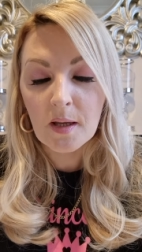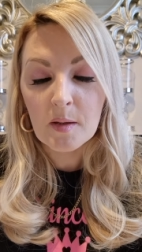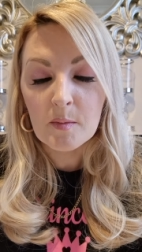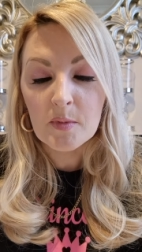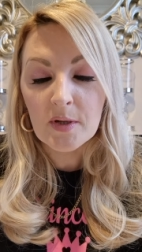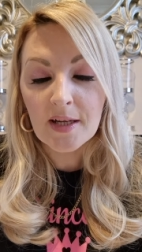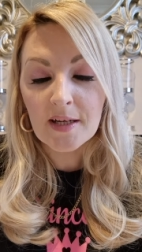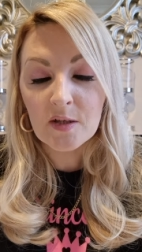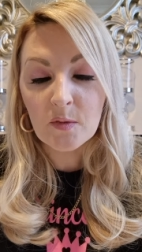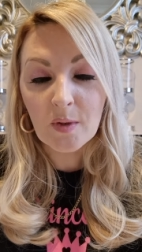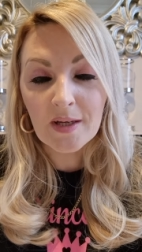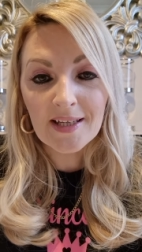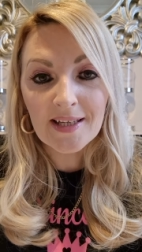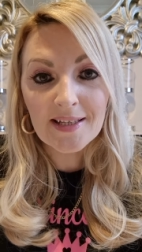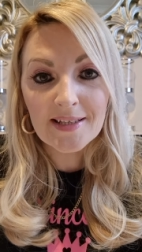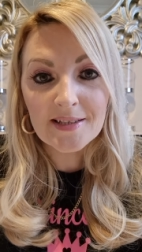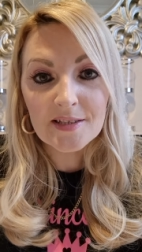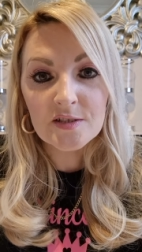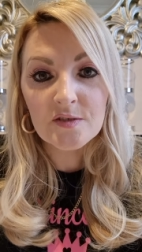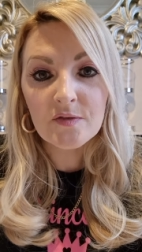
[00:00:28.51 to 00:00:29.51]
But anyway,
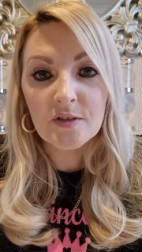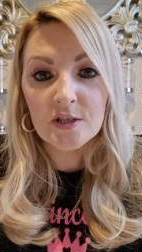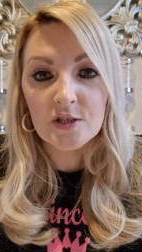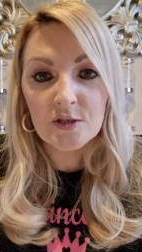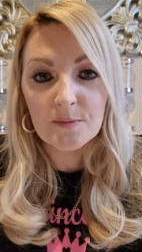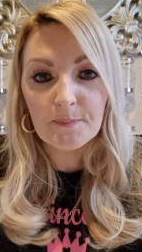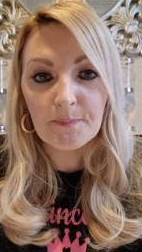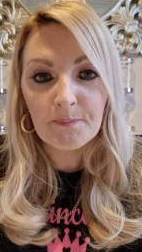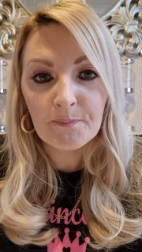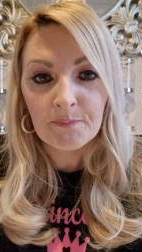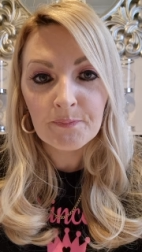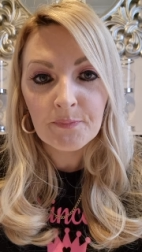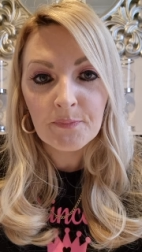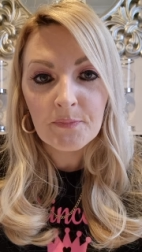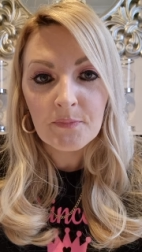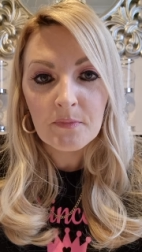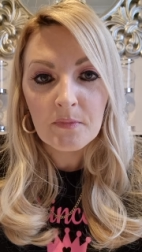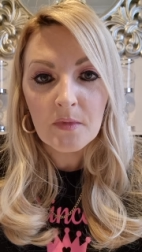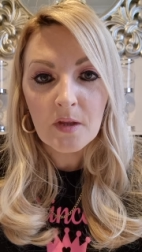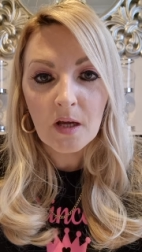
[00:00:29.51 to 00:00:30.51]
in this vision,
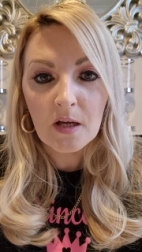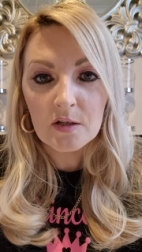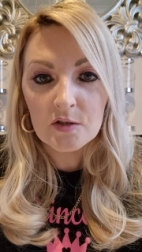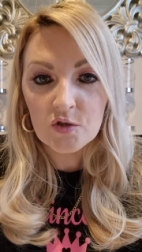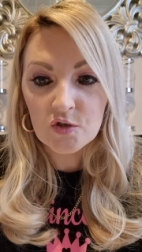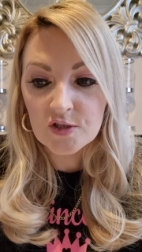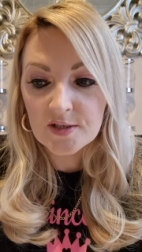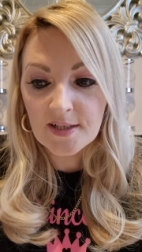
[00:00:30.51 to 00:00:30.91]
just